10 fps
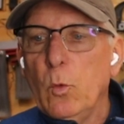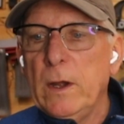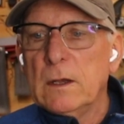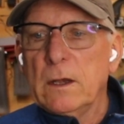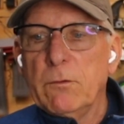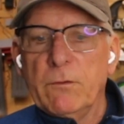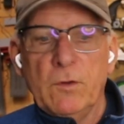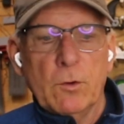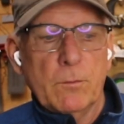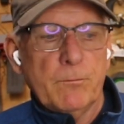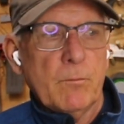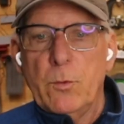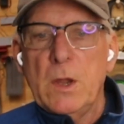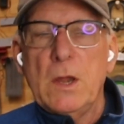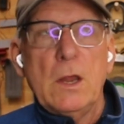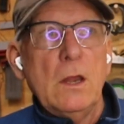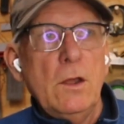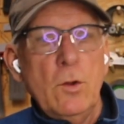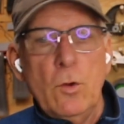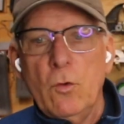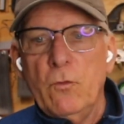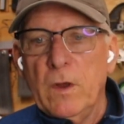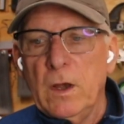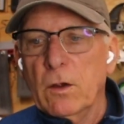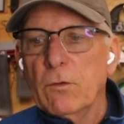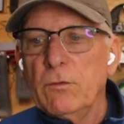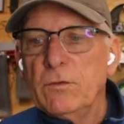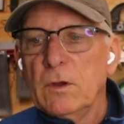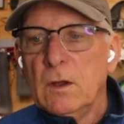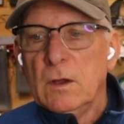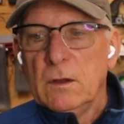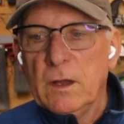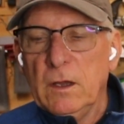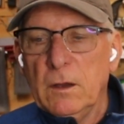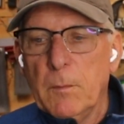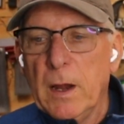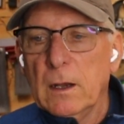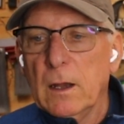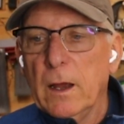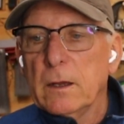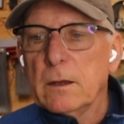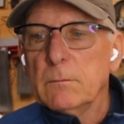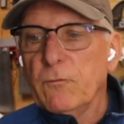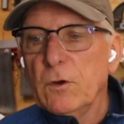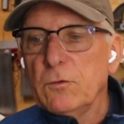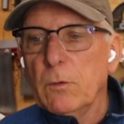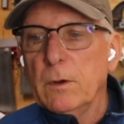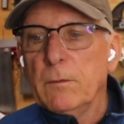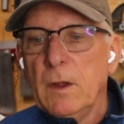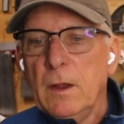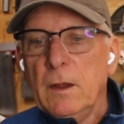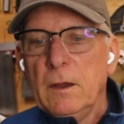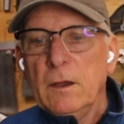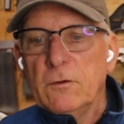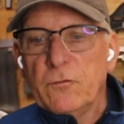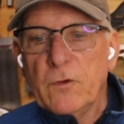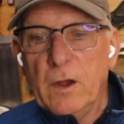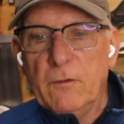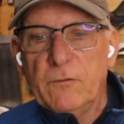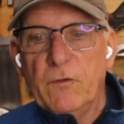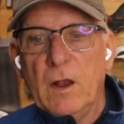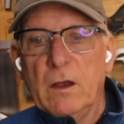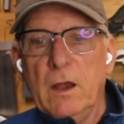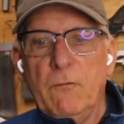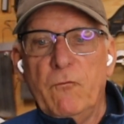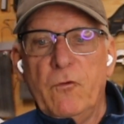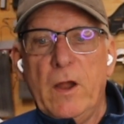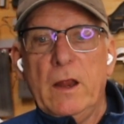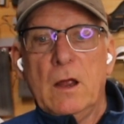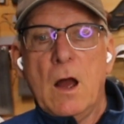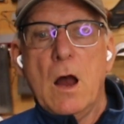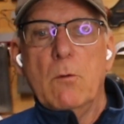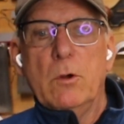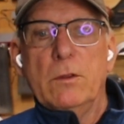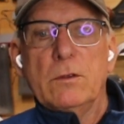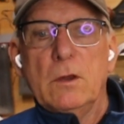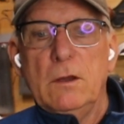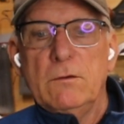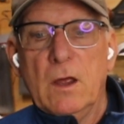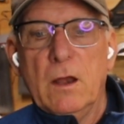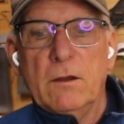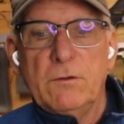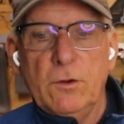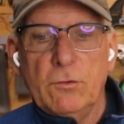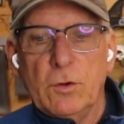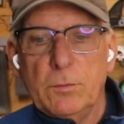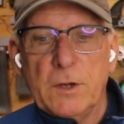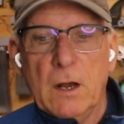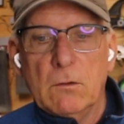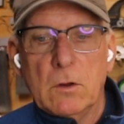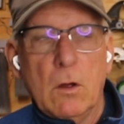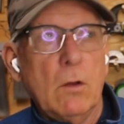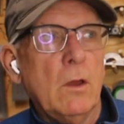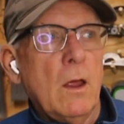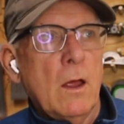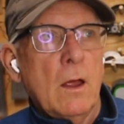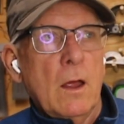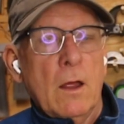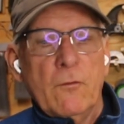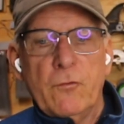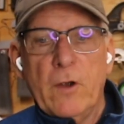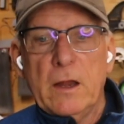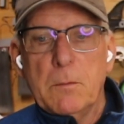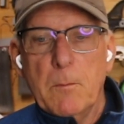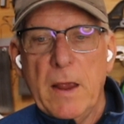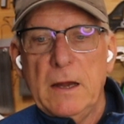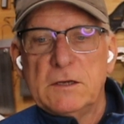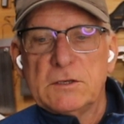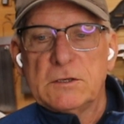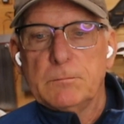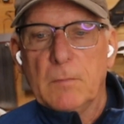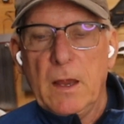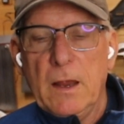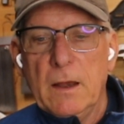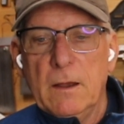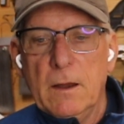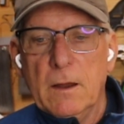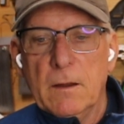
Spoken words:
weekly review. 3 new videos that you might like. The first one is a fellow named Frank Howarth. He's got a YouTube channel called Frank Makes, and